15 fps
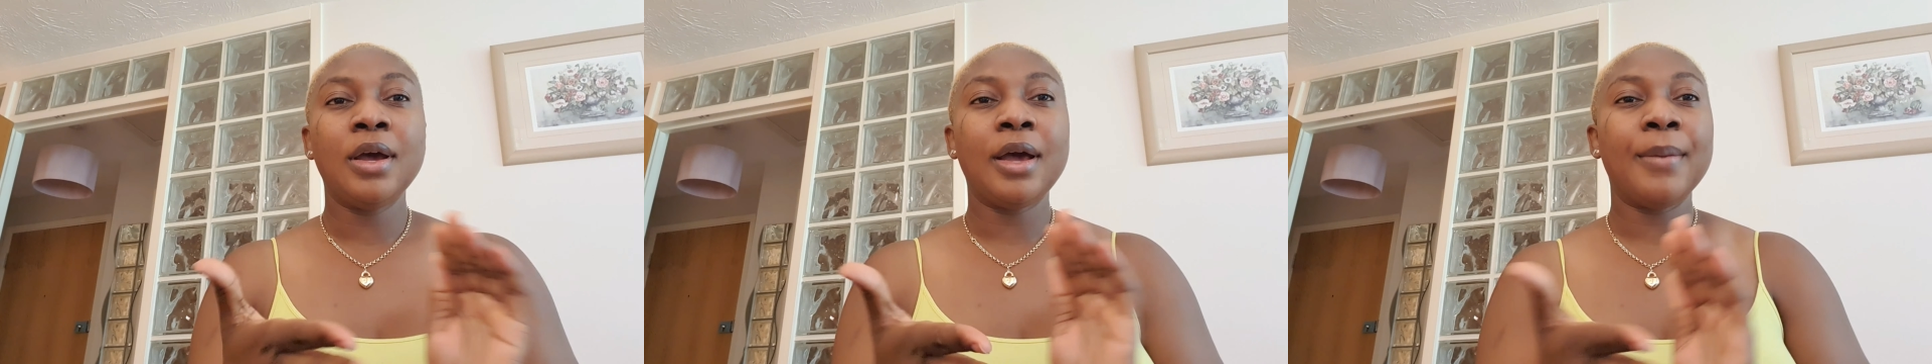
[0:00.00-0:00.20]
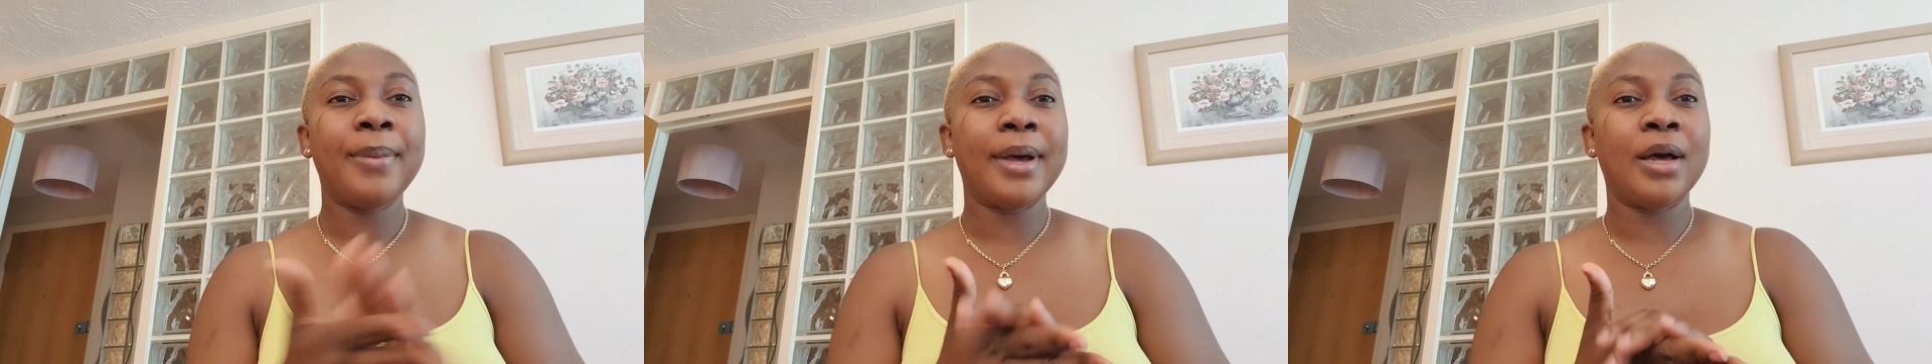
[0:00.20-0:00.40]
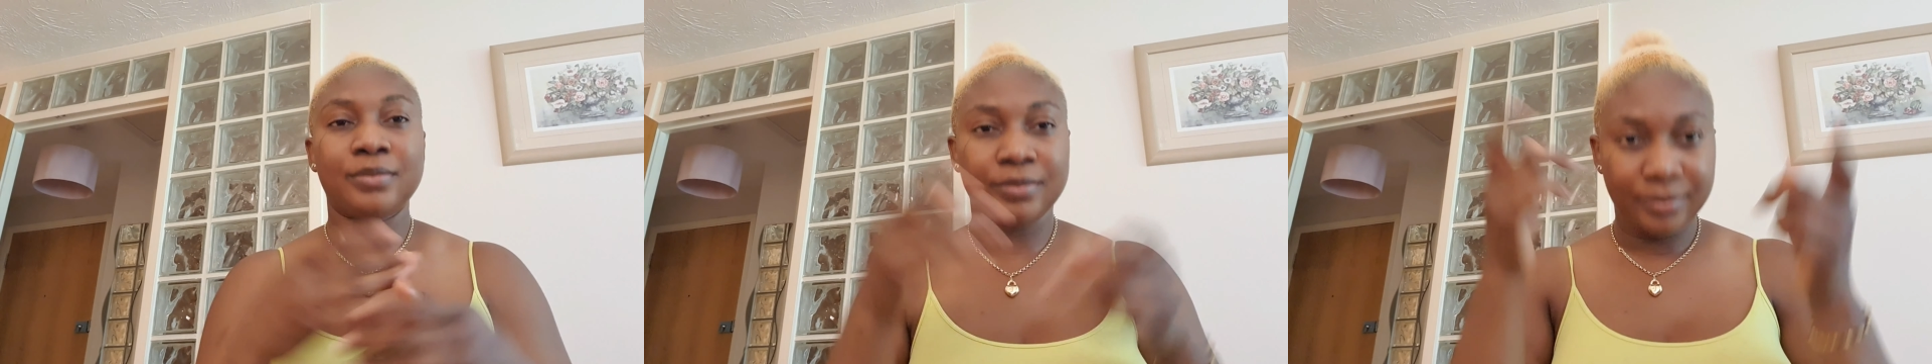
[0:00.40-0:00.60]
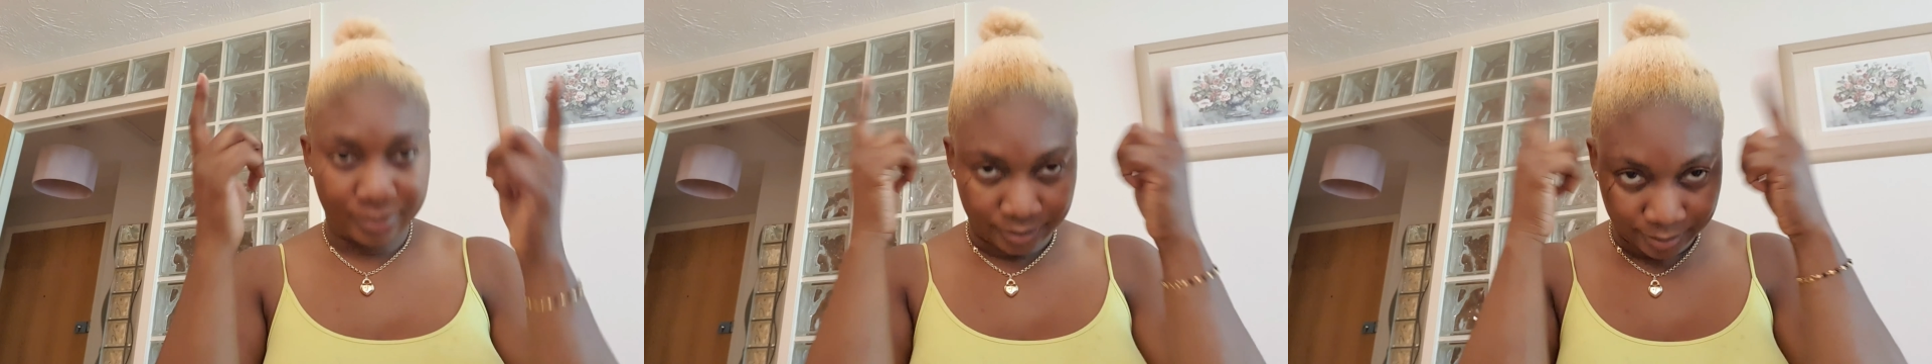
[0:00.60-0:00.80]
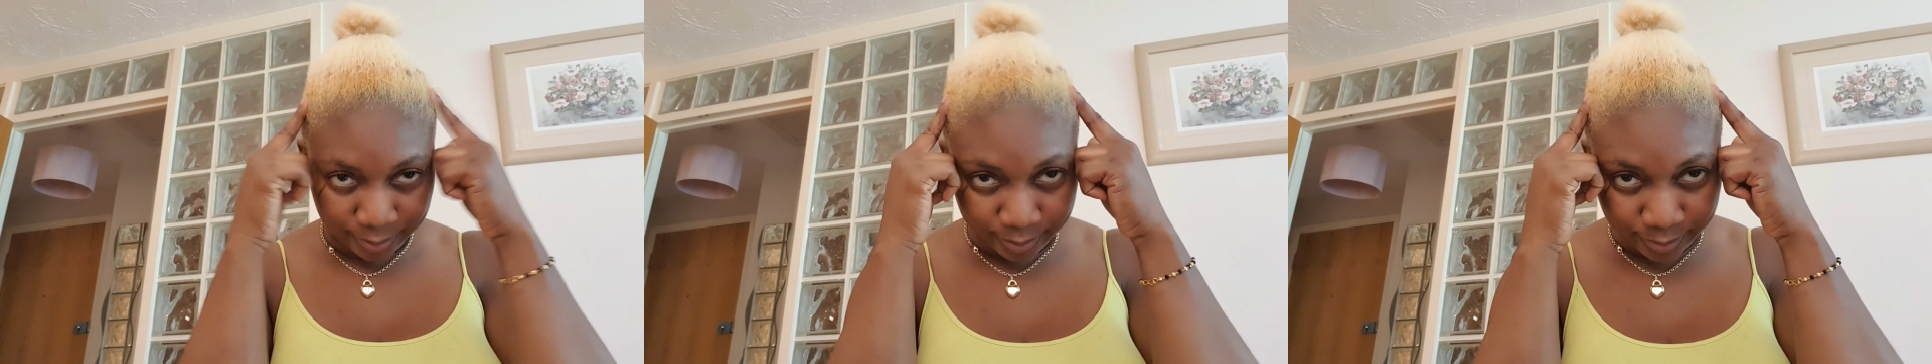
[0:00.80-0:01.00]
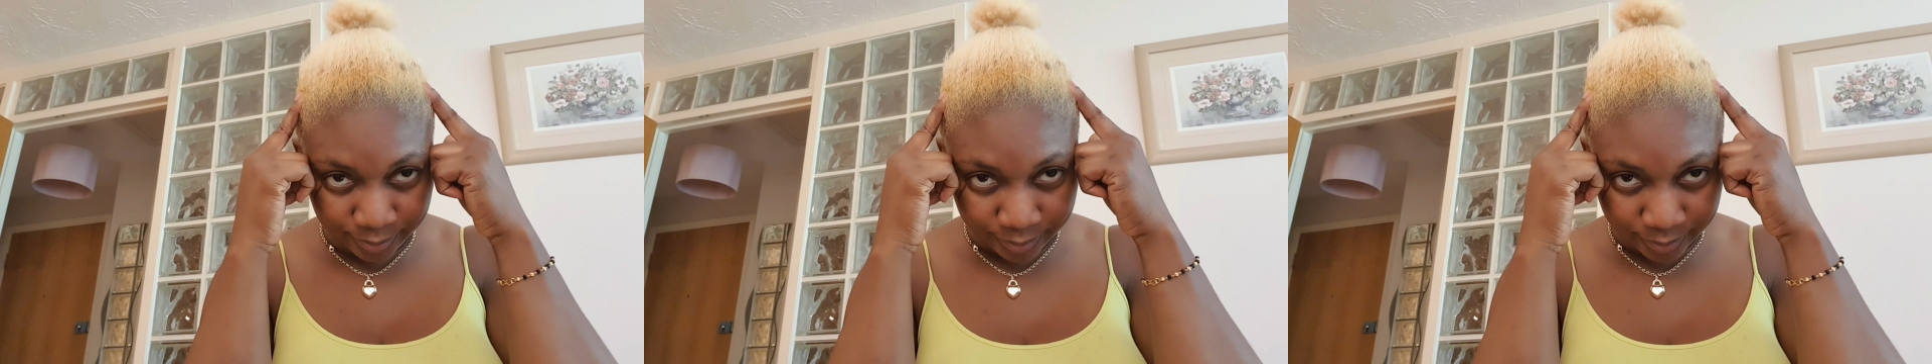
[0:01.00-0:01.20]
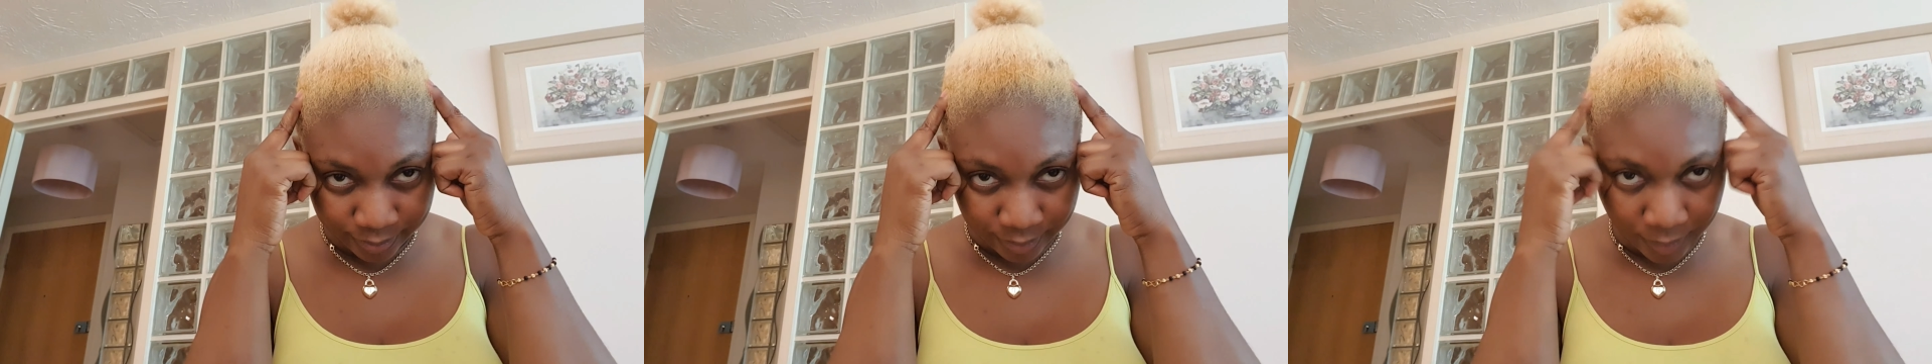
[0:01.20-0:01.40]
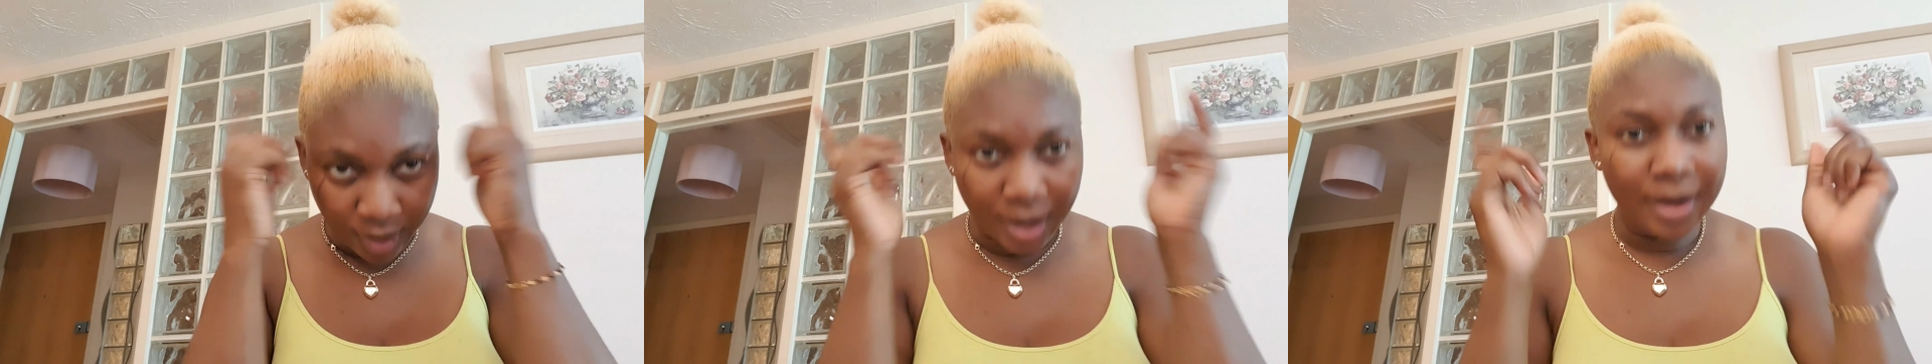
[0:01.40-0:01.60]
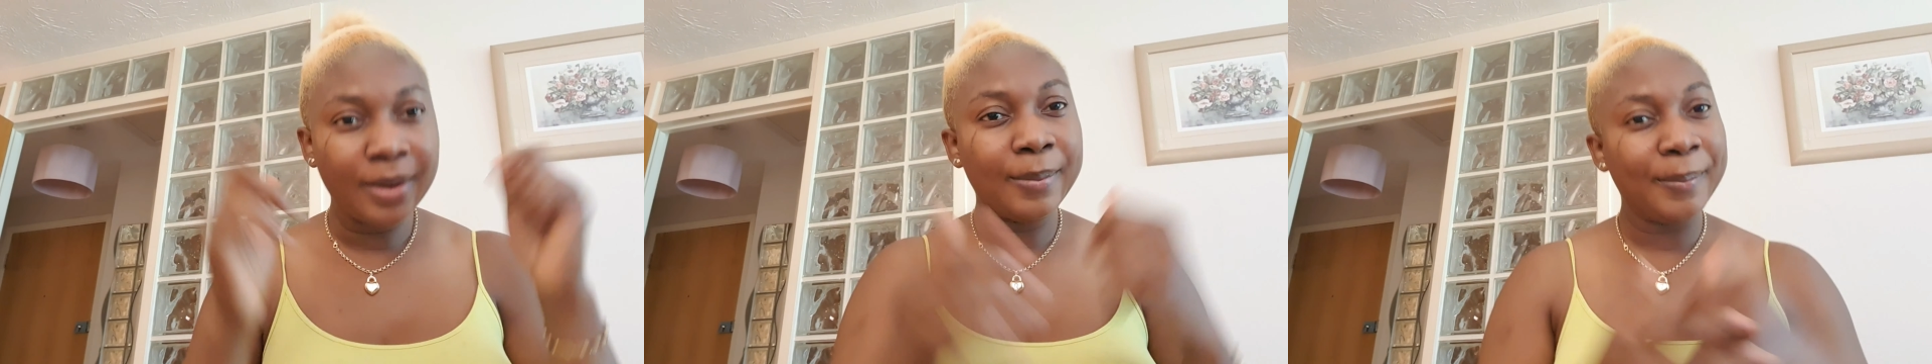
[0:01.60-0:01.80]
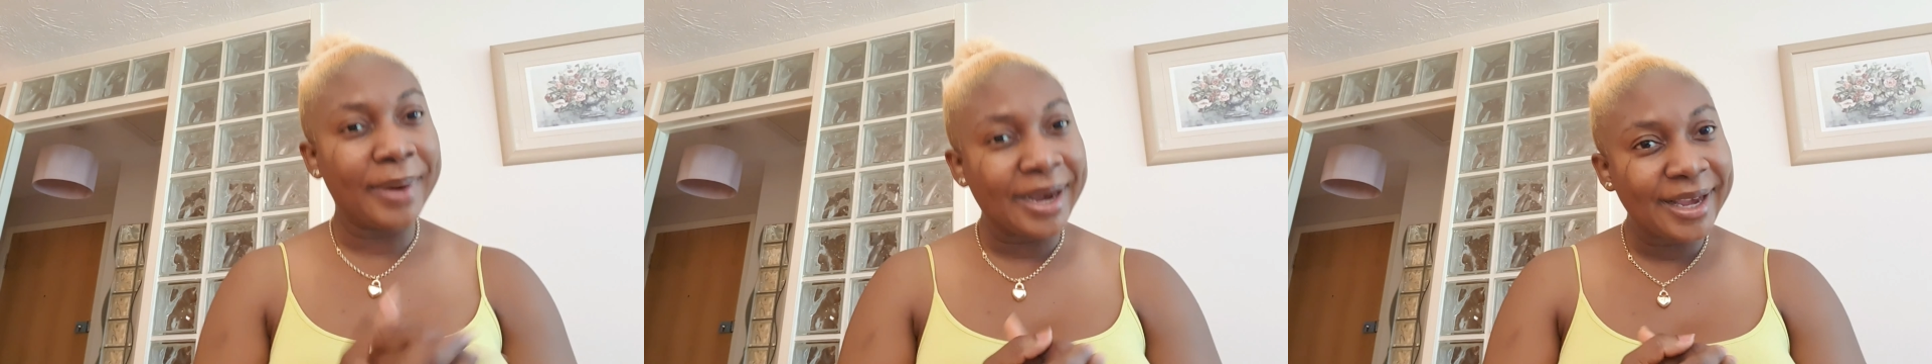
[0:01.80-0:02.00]
about
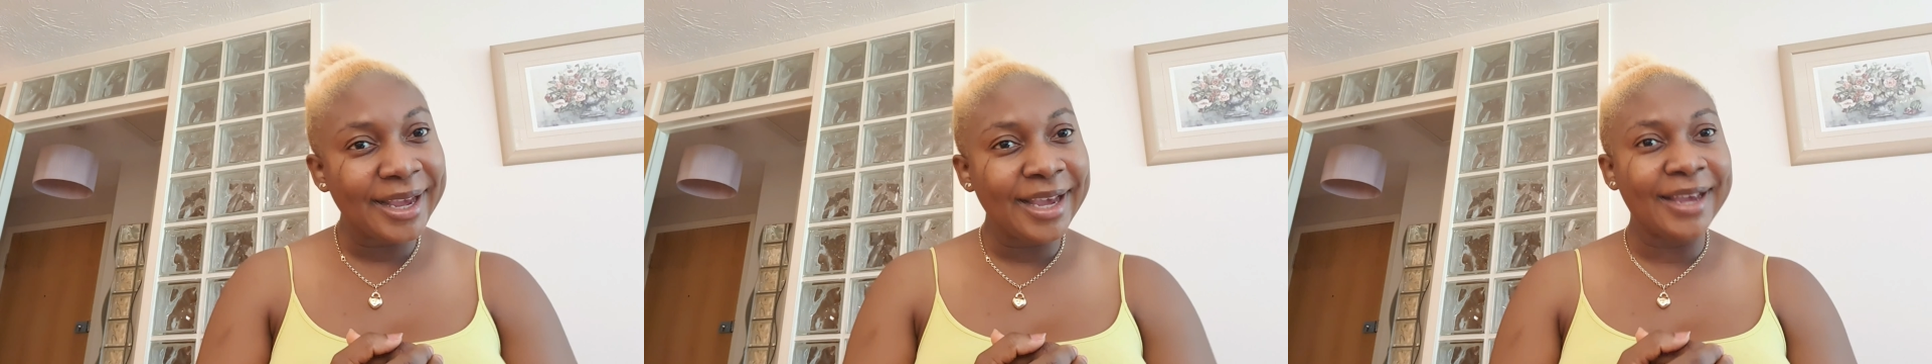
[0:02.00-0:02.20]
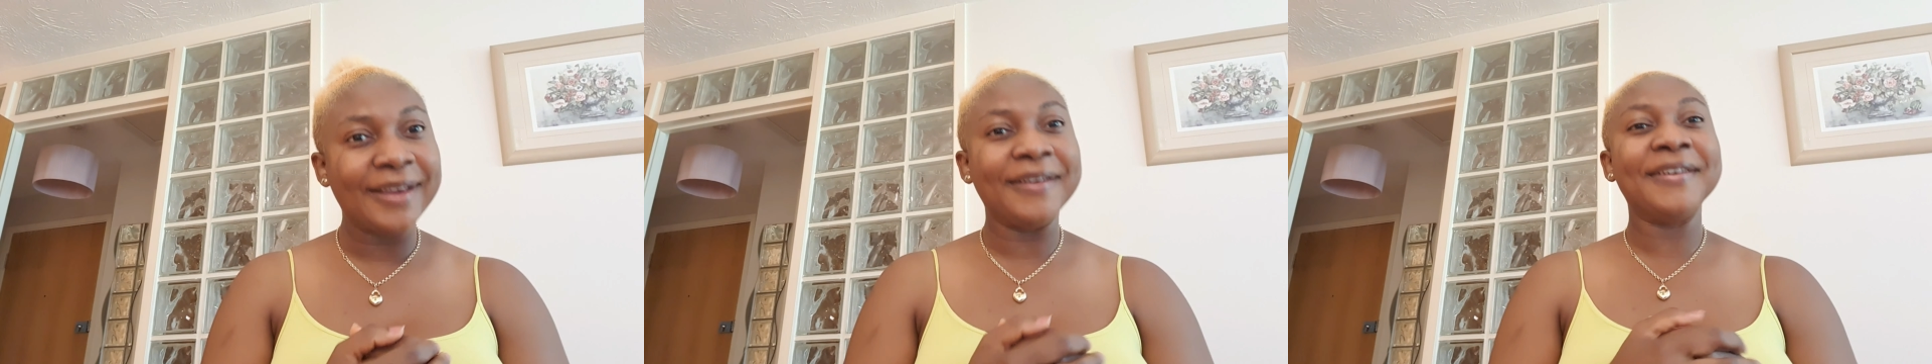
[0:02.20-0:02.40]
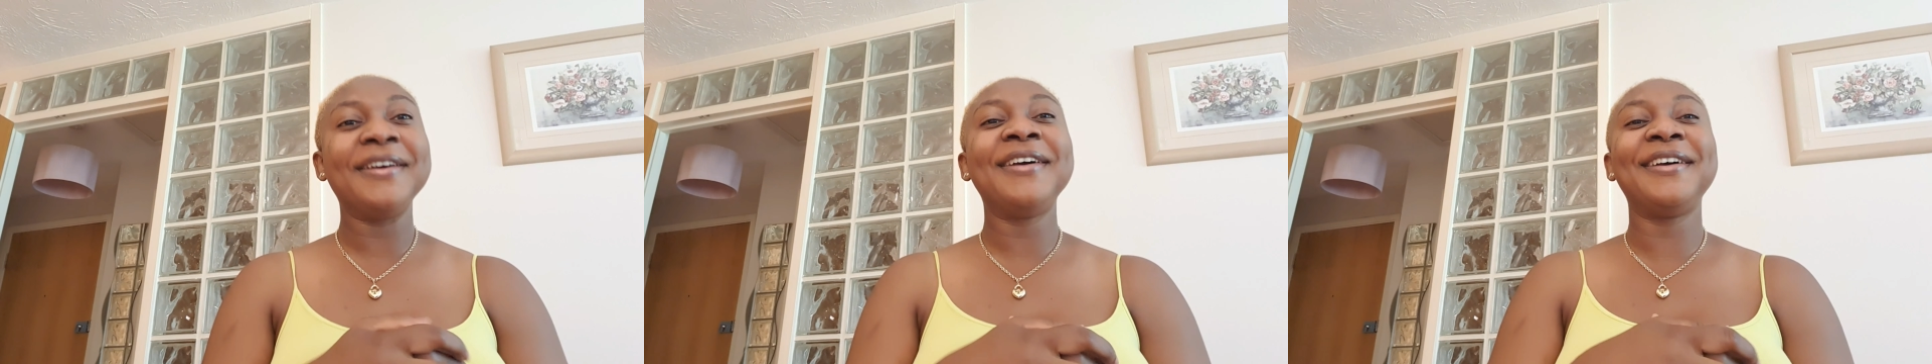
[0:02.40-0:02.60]
my hair.